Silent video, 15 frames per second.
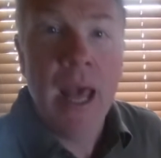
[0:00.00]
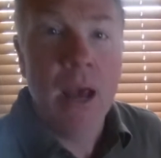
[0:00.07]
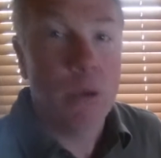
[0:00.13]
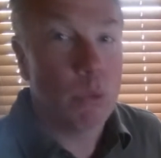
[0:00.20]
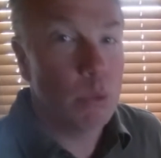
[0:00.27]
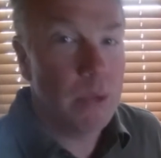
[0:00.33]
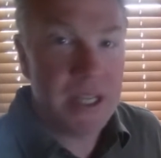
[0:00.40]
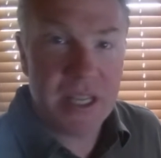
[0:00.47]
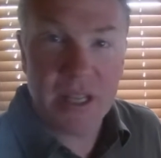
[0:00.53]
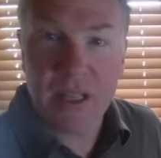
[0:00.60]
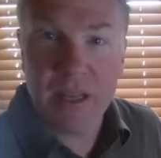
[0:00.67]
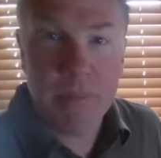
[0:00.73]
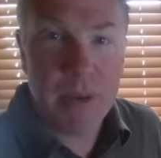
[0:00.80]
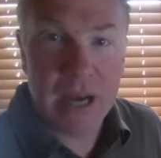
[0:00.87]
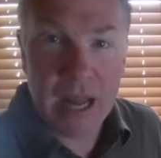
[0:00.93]

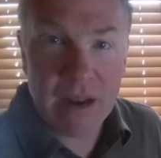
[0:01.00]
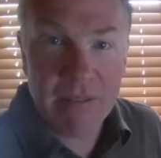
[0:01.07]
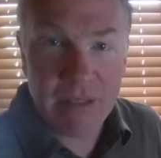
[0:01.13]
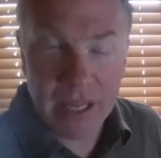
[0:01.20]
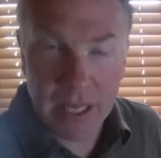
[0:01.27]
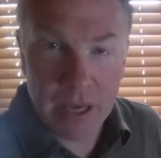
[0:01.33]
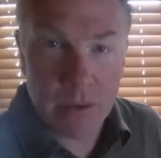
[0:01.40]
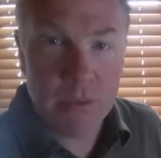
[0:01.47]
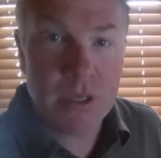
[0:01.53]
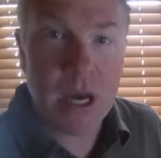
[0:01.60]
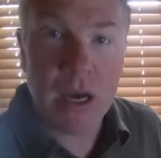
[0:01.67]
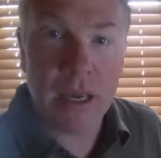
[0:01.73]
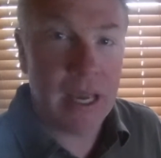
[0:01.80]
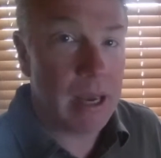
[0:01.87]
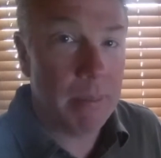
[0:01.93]
recently put out a video
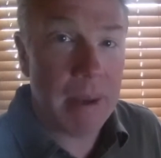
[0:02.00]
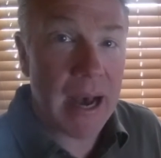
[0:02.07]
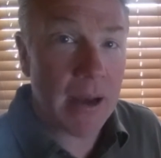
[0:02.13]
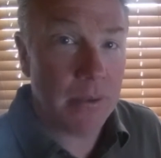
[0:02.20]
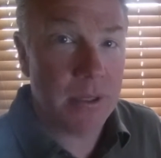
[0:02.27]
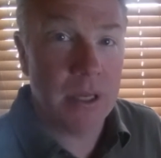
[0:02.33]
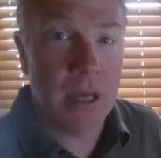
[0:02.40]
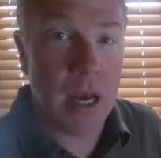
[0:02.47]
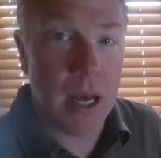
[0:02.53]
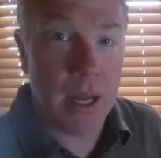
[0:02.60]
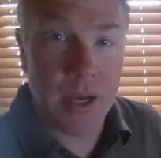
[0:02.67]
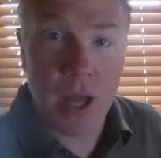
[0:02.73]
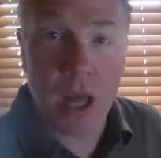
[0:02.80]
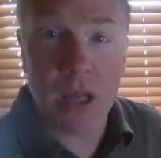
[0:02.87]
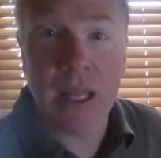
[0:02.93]
talking about uh,
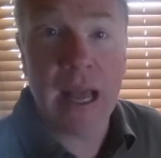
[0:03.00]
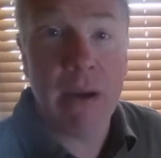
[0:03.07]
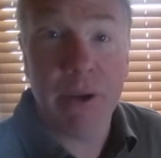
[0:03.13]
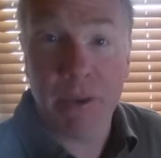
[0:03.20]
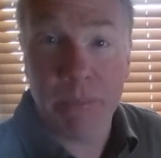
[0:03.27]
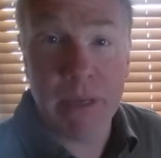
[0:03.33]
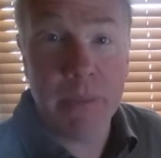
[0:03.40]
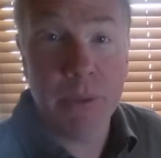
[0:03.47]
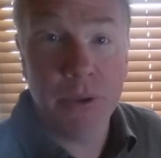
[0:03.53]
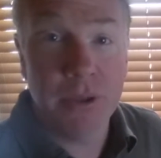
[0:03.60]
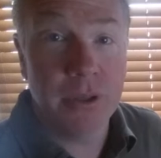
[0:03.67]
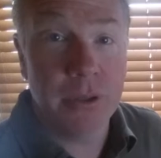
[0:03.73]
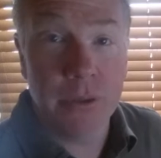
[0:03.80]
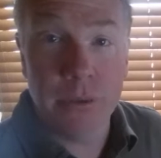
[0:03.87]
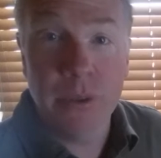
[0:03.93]
not allowing people
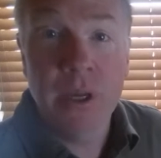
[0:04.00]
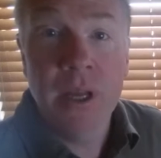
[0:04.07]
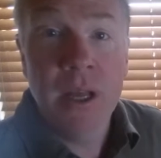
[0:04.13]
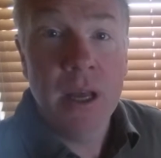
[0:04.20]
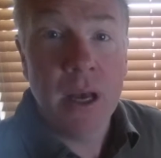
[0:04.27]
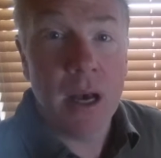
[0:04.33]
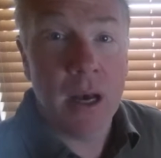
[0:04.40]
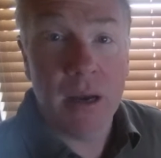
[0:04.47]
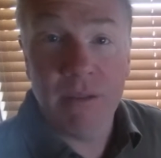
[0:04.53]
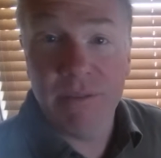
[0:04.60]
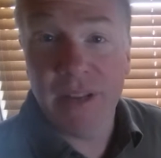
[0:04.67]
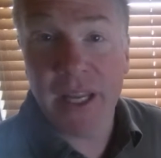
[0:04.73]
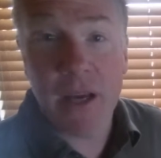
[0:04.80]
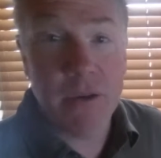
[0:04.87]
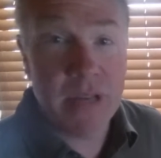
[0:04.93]
to uh,
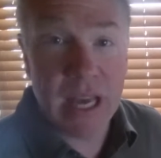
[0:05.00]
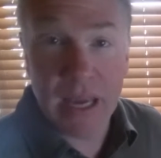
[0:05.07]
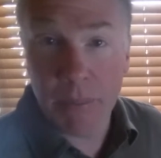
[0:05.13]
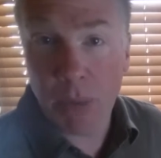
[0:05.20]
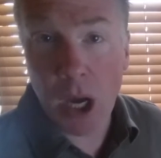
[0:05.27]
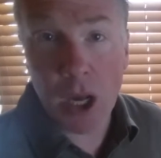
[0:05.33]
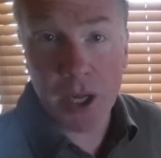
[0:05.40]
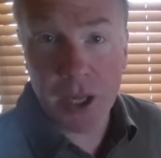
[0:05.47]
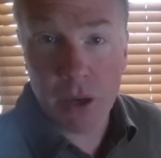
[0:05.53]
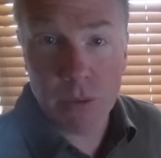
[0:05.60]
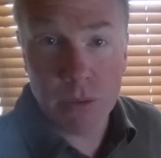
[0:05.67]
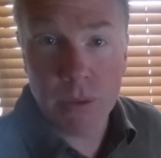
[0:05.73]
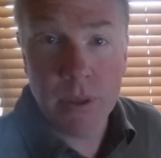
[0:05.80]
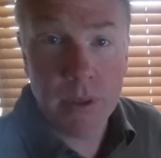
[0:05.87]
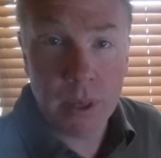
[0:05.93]
videotape,
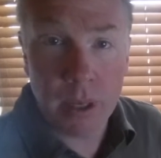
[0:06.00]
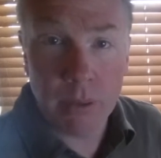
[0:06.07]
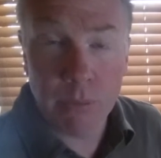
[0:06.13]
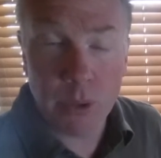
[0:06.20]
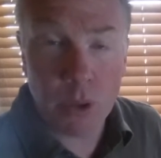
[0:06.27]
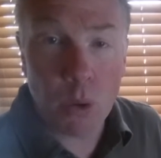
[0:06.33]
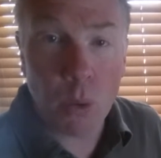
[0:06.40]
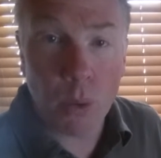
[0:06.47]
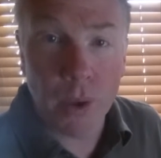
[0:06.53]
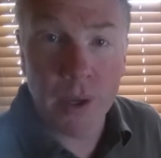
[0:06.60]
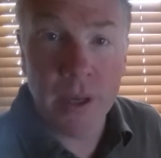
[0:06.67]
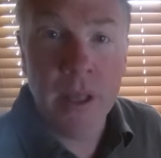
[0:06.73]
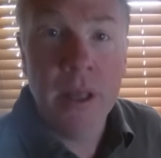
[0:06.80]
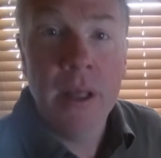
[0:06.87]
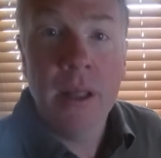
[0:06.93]
audio uh,
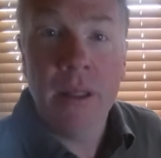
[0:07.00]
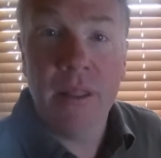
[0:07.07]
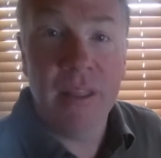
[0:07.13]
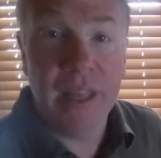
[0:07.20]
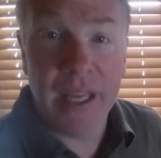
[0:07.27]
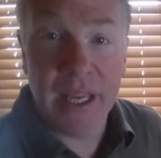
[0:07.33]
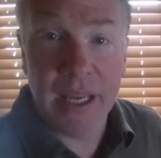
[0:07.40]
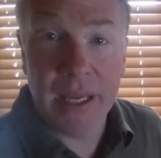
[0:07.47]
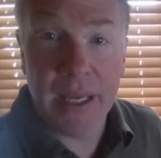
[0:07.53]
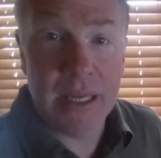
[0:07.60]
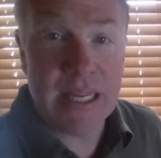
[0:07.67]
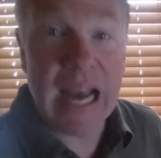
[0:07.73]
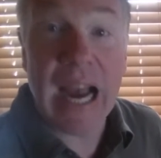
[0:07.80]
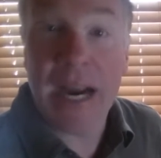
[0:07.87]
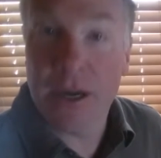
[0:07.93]
record the
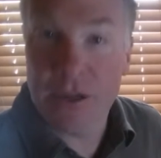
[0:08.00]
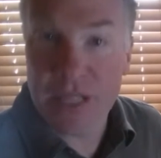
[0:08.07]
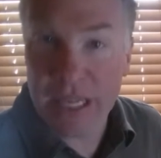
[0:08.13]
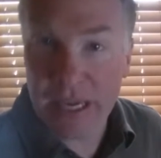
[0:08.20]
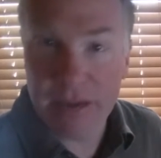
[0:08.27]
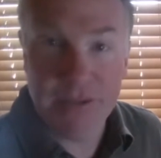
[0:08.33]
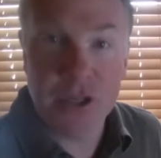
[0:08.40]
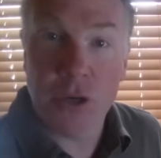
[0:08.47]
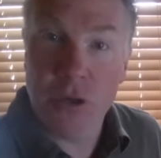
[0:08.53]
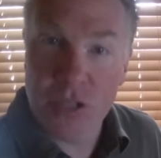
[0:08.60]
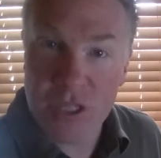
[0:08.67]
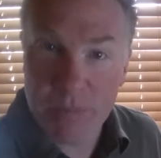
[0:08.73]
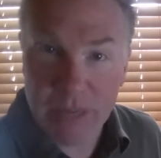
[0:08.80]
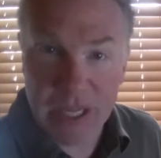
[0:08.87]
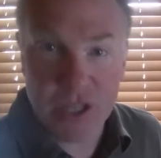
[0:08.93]
entirety of certain
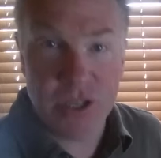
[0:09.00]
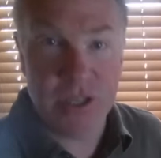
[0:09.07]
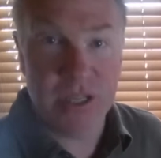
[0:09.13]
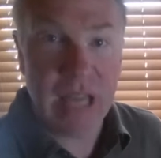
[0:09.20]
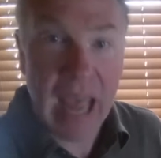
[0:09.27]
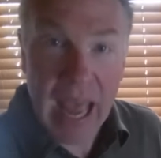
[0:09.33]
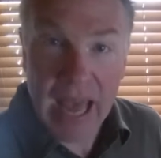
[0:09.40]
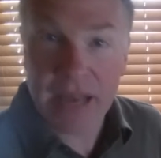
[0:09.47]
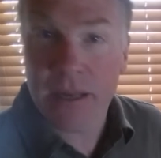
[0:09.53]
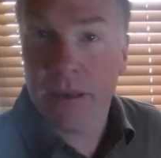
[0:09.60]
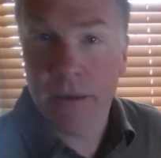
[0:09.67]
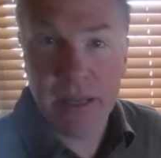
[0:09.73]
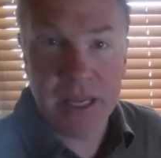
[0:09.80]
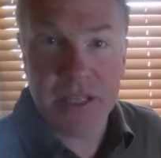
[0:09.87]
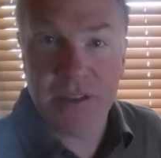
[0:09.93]
speeches at
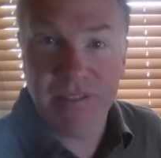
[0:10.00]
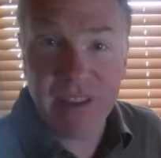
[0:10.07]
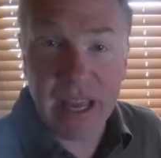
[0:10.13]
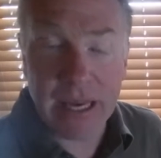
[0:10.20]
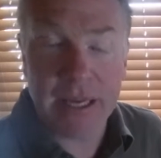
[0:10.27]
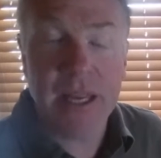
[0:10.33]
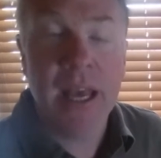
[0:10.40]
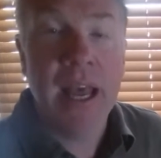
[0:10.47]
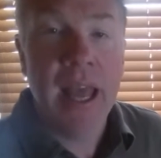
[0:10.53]
his event.